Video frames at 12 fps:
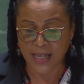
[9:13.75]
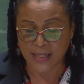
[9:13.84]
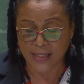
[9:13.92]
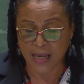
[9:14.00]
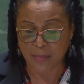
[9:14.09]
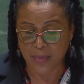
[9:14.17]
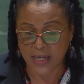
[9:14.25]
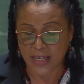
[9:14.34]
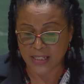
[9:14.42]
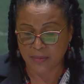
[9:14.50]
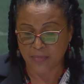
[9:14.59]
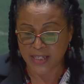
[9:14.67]
assembly
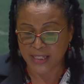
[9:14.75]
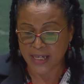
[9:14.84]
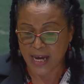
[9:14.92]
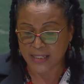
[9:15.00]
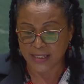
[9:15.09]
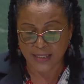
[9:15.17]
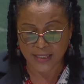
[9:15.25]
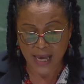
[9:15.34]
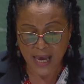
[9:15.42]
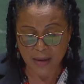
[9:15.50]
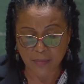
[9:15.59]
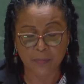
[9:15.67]
is meeting at a
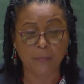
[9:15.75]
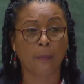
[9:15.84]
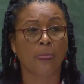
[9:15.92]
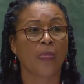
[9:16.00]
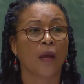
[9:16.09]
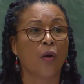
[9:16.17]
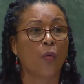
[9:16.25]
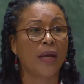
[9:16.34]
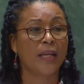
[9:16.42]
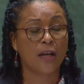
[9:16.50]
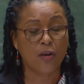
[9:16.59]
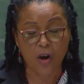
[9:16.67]
time
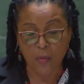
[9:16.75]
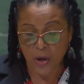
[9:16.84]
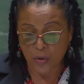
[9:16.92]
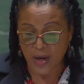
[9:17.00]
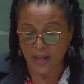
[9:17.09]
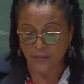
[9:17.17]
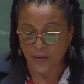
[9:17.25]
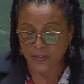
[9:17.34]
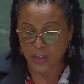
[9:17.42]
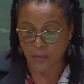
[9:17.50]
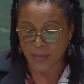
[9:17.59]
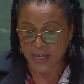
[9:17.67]
when the Commonwealth of
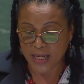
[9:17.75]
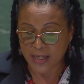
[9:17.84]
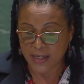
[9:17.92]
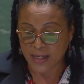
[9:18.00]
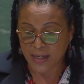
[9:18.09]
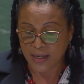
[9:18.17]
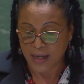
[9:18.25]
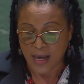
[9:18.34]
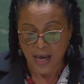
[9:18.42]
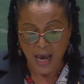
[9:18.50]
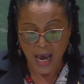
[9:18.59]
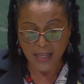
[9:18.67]
Dominica
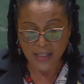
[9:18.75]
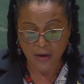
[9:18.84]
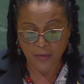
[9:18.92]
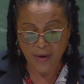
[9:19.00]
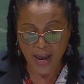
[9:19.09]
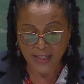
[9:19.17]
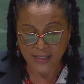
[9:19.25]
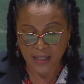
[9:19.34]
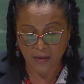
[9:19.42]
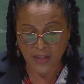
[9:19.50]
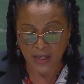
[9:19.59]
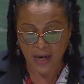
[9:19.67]
and the rest
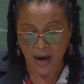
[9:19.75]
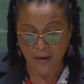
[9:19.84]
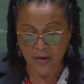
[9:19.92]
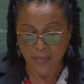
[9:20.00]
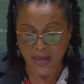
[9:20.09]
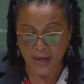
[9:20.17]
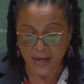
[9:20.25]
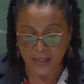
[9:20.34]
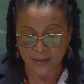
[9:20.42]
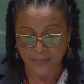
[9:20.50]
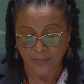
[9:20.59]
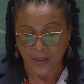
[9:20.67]
of the
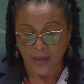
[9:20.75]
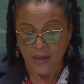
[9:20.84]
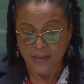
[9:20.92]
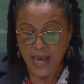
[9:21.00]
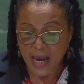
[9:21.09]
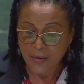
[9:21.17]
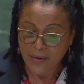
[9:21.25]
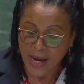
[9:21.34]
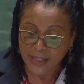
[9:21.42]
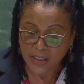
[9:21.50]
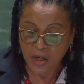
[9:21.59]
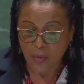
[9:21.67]
Caribbean
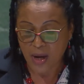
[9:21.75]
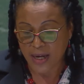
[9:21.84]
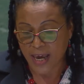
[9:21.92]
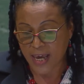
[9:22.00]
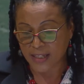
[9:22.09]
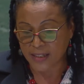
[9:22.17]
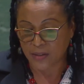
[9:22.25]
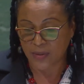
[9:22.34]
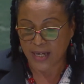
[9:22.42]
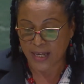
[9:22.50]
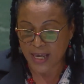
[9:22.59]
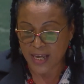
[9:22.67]
direct our gaze to
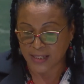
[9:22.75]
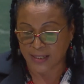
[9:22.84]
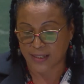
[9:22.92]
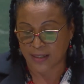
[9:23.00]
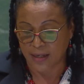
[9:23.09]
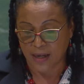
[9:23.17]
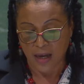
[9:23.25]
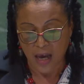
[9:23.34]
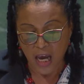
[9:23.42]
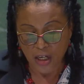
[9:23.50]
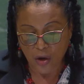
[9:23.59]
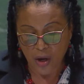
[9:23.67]
the east
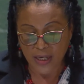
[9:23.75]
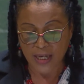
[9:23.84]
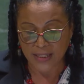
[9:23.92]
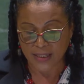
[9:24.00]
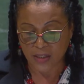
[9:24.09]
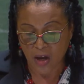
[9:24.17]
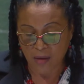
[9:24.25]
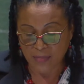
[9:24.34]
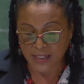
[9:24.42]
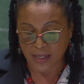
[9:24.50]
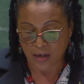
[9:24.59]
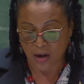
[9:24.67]
and on the
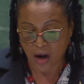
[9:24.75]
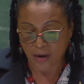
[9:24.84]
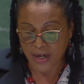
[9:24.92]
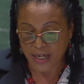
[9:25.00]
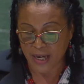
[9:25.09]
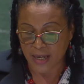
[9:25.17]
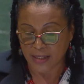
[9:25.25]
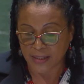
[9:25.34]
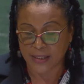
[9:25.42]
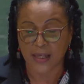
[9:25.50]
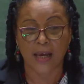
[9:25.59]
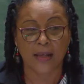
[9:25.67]
storms and
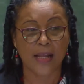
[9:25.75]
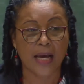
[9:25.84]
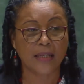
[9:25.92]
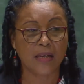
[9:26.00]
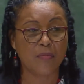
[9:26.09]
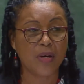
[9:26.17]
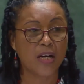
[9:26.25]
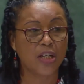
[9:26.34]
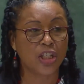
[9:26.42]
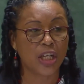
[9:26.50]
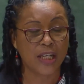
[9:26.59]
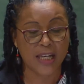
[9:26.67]
hurricanes that
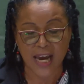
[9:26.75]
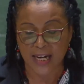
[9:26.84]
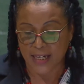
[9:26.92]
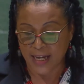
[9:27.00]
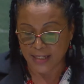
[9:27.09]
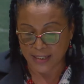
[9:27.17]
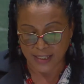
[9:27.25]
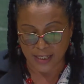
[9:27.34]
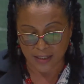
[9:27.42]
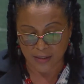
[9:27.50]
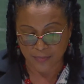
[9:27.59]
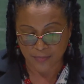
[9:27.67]
emerge in the Atlantic.